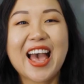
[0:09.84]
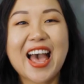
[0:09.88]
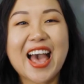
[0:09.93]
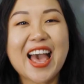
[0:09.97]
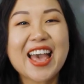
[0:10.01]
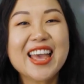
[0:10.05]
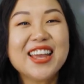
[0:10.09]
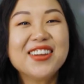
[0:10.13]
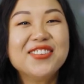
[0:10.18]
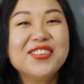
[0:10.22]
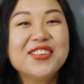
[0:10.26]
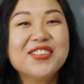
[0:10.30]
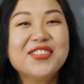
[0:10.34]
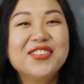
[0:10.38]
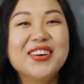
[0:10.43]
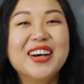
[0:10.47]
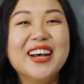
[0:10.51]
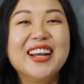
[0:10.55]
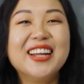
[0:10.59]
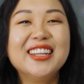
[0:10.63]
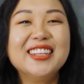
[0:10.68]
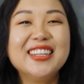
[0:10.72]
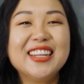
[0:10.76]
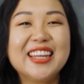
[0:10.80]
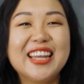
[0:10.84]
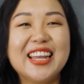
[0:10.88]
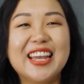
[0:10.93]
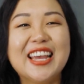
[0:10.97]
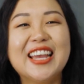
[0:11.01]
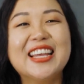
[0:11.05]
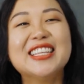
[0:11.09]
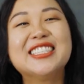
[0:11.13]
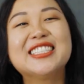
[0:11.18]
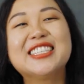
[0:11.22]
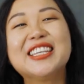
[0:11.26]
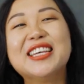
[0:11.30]
Hey everyone,
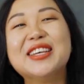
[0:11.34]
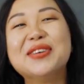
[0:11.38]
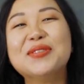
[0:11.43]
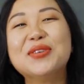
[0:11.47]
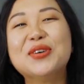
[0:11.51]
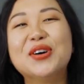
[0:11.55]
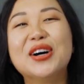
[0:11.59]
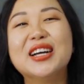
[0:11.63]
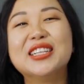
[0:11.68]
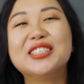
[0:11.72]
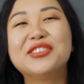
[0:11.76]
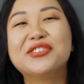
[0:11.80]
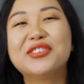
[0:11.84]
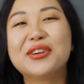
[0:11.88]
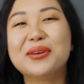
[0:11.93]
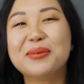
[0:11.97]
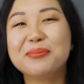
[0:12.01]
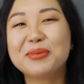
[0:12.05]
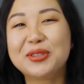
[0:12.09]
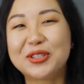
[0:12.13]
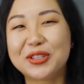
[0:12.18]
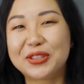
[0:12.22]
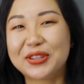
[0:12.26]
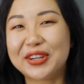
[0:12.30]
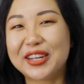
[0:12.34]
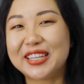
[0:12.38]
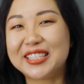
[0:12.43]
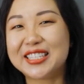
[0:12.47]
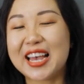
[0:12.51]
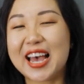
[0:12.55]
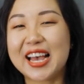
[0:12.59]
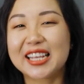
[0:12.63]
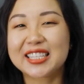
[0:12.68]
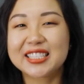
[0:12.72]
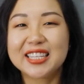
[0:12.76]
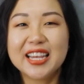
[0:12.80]
it's Kim Quach from
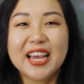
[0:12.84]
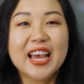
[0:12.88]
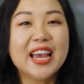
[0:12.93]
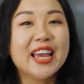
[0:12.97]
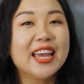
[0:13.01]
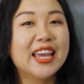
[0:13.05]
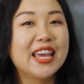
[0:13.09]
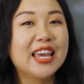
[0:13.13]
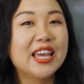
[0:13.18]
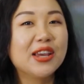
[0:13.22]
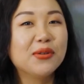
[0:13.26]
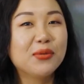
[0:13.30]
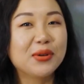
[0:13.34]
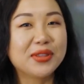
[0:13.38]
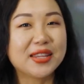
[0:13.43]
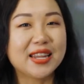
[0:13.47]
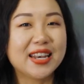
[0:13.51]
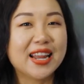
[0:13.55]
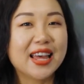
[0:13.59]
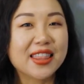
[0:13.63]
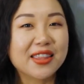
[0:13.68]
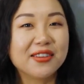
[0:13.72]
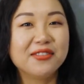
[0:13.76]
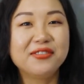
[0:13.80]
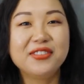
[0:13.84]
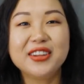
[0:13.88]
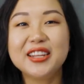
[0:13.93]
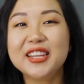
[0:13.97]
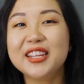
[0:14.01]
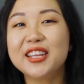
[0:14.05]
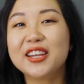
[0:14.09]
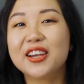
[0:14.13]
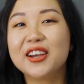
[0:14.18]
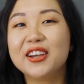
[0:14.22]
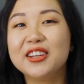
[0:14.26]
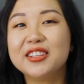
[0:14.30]
DuoTax, here with another
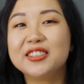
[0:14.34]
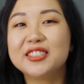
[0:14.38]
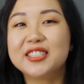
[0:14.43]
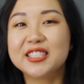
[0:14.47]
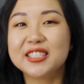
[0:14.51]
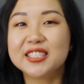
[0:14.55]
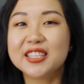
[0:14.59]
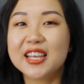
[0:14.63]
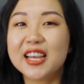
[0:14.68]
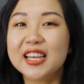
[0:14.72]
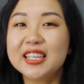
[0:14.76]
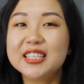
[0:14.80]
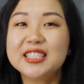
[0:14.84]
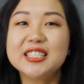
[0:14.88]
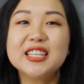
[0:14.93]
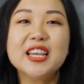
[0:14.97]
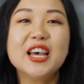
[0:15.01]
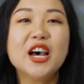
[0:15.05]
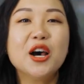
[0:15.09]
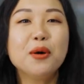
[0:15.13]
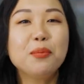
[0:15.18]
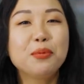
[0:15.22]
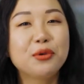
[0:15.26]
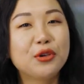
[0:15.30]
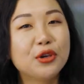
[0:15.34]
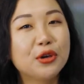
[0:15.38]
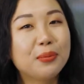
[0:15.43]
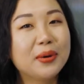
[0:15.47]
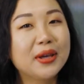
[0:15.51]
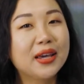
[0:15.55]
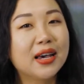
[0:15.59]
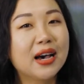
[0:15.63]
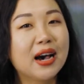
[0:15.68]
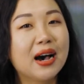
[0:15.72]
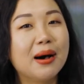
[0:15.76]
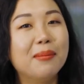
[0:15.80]
video designed to help you
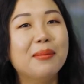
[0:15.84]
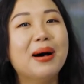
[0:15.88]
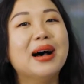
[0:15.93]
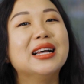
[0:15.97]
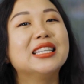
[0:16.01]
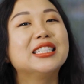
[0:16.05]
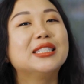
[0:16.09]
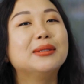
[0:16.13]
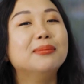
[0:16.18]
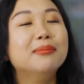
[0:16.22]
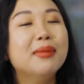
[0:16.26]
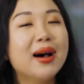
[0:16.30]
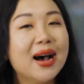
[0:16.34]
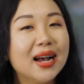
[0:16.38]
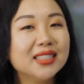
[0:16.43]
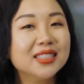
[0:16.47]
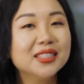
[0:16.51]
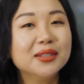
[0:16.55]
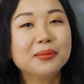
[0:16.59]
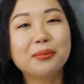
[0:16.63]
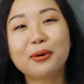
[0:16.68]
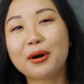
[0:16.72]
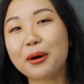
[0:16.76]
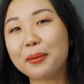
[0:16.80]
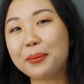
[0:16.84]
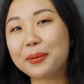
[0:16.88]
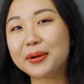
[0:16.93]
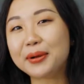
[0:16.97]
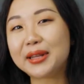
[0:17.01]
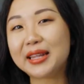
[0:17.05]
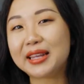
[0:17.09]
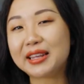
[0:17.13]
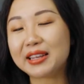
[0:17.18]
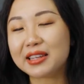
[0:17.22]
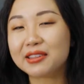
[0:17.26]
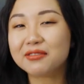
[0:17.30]
become a smarter
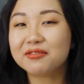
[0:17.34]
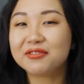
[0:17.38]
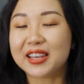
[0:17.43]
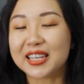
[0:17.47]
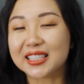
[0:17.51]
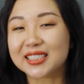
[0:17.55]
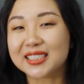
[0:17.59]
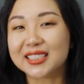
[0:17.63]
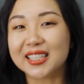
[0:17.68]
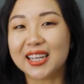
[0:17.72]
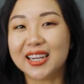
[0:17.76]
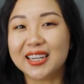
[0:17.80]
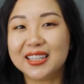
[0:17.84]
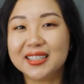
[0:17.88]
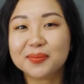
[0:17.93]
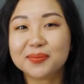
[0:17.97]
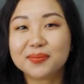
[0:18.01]
property investor.